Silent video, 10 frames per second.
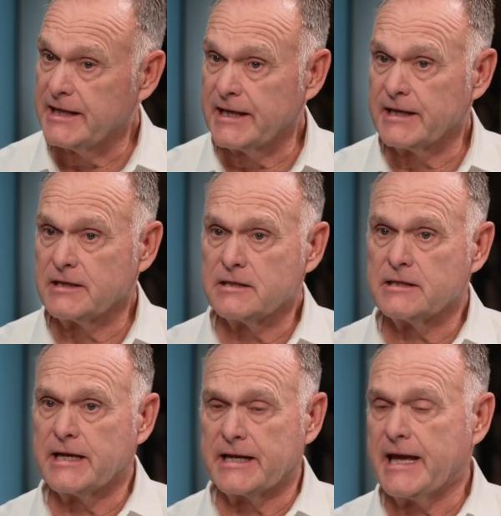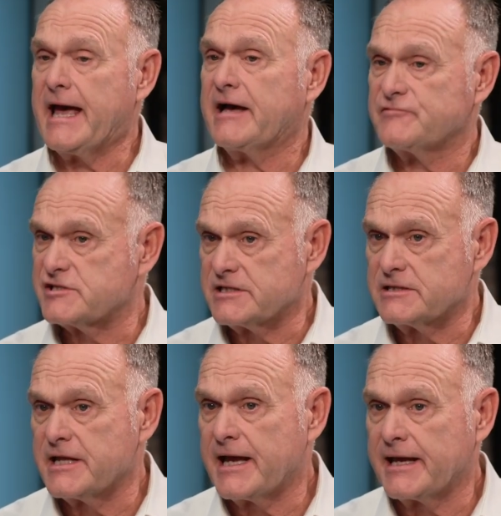And I have
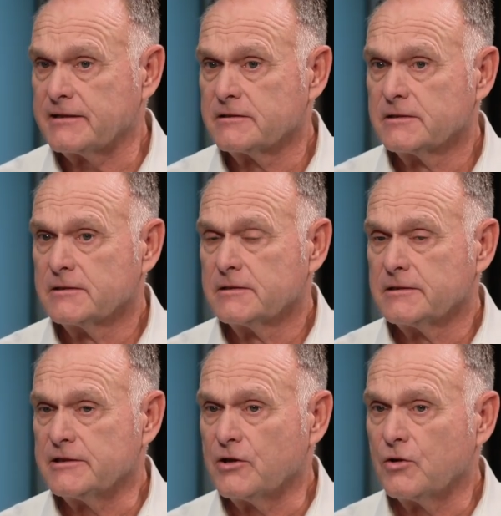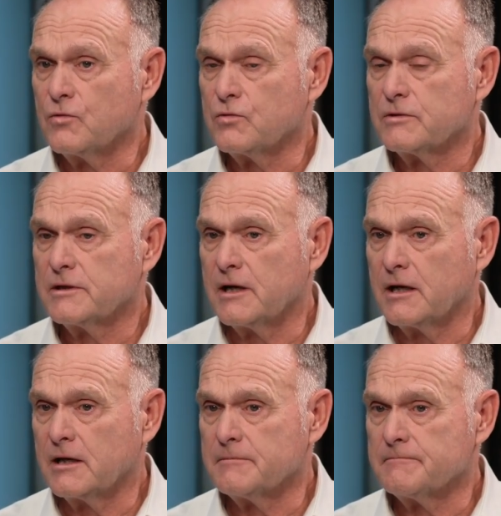seen that, you know,
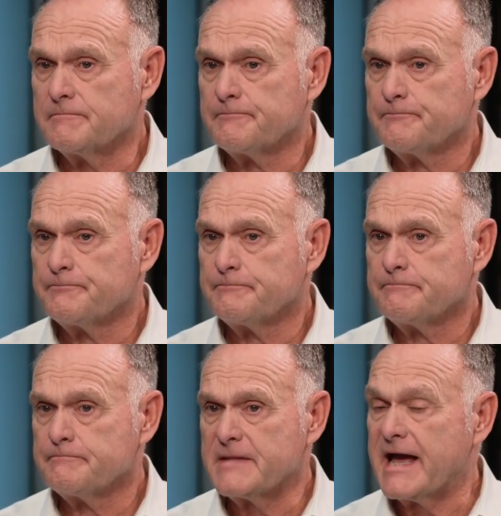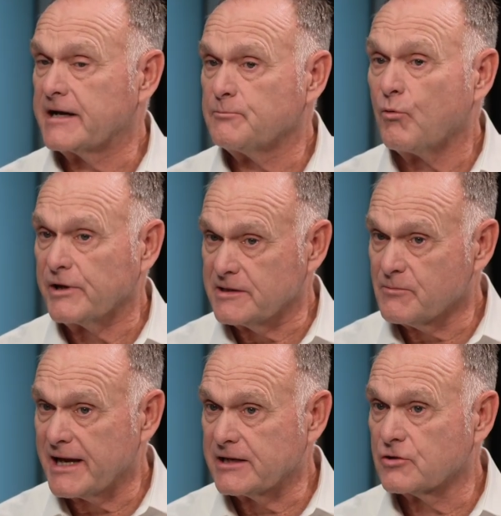at a point
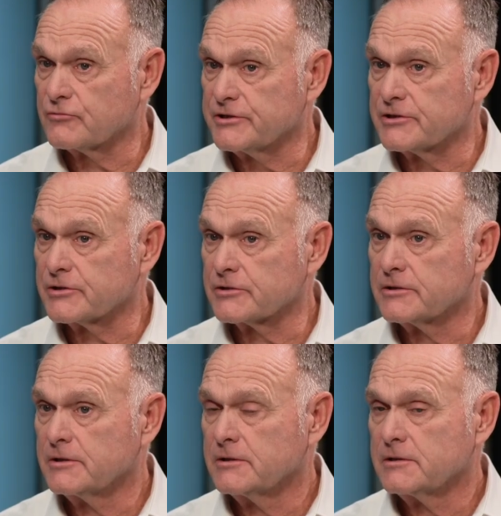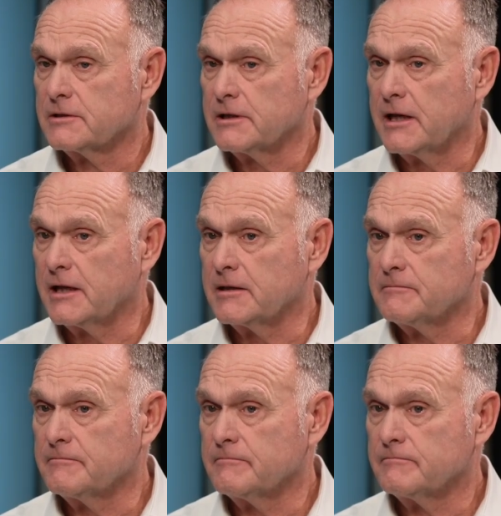in my career,
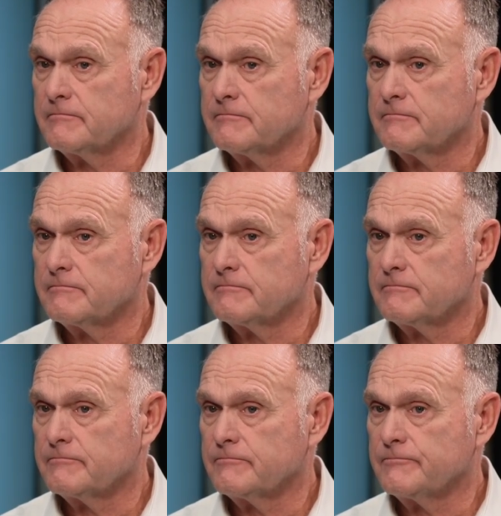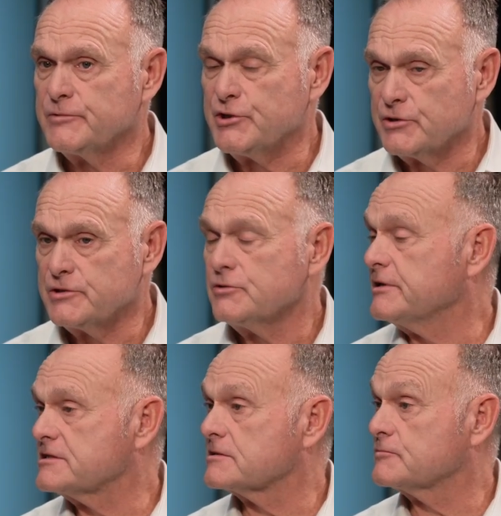doing
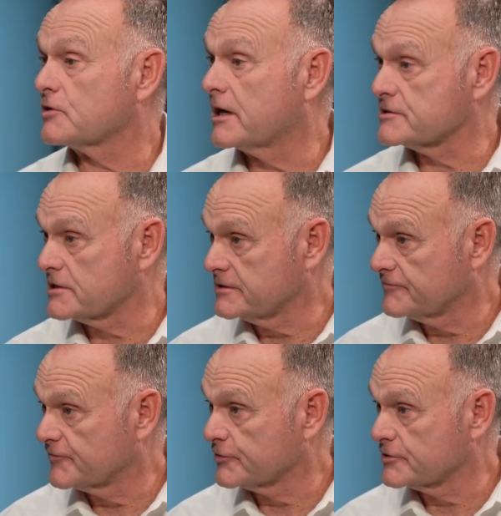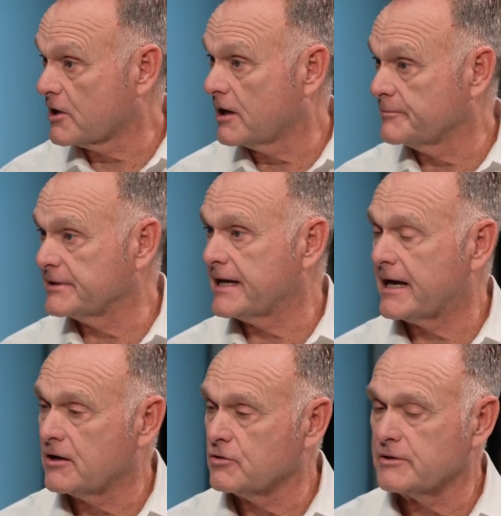some draws on deferred comp, and
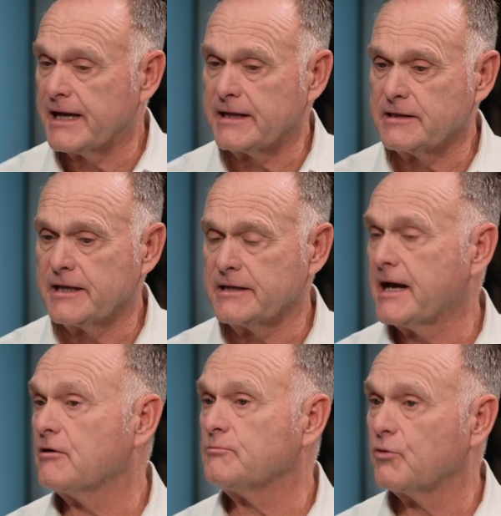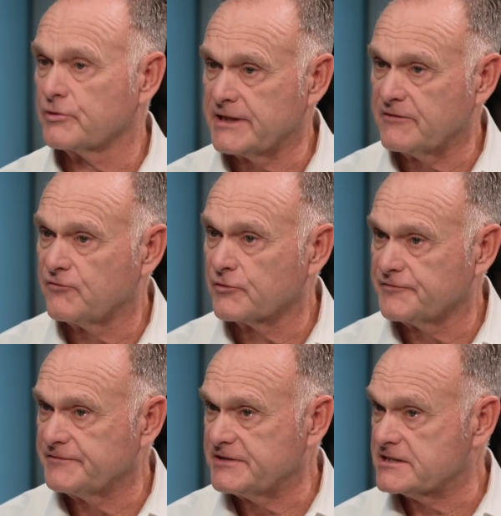how important that
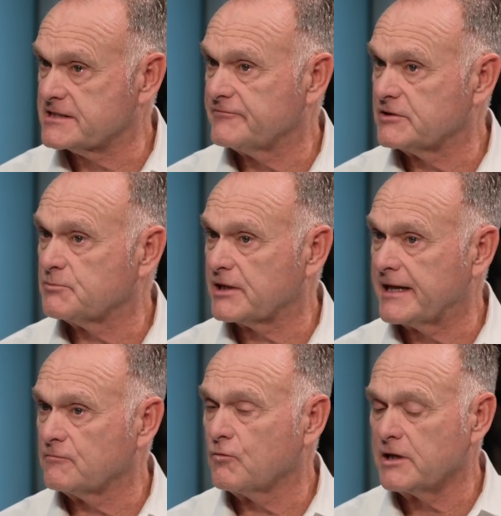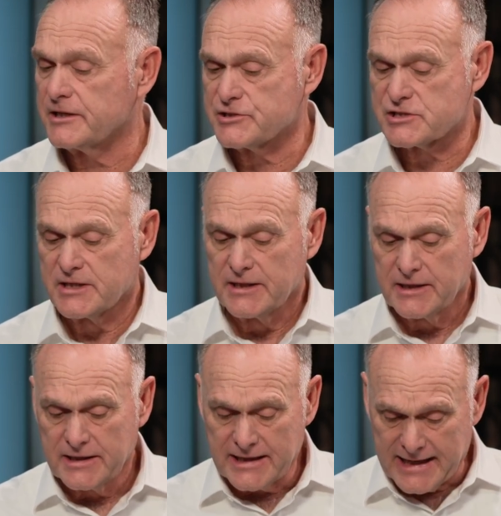457 plan was,
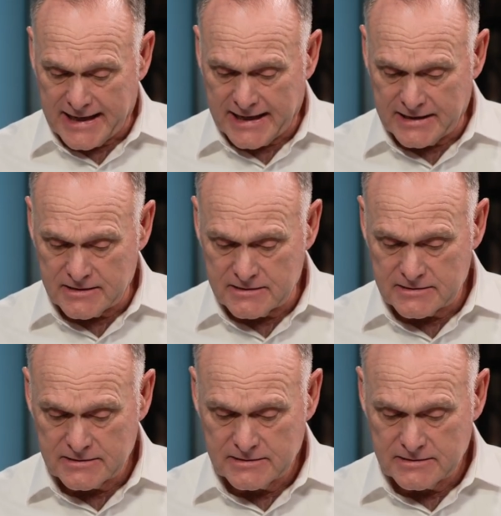and